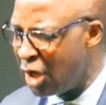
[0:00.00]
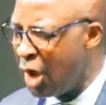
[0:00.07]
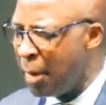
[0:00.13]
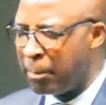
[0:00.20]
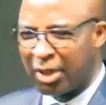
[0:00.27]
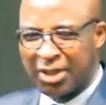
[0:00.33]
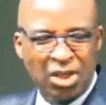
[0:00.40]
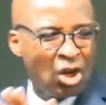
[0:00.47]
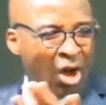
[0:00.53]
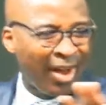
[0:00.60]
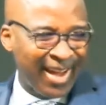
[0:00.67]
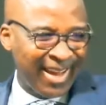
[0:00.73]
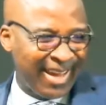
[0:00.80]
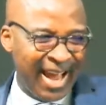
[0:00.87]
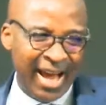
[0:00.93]
But not
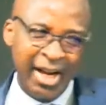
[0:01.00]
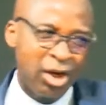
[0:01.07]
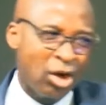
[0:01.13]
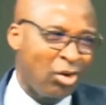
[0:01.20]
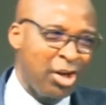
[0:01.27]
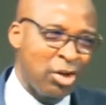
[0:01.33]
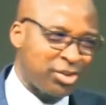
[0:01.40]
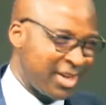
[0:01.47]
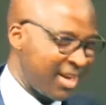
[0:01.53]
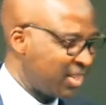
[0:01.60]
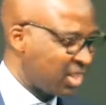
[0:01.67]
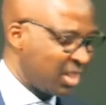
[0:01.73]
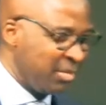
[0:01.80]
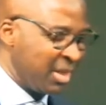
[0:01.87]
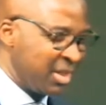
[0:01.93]
again in the New
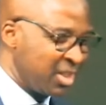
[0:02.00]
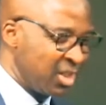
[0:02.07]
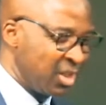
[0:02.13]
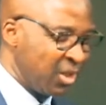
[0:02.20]
Testament.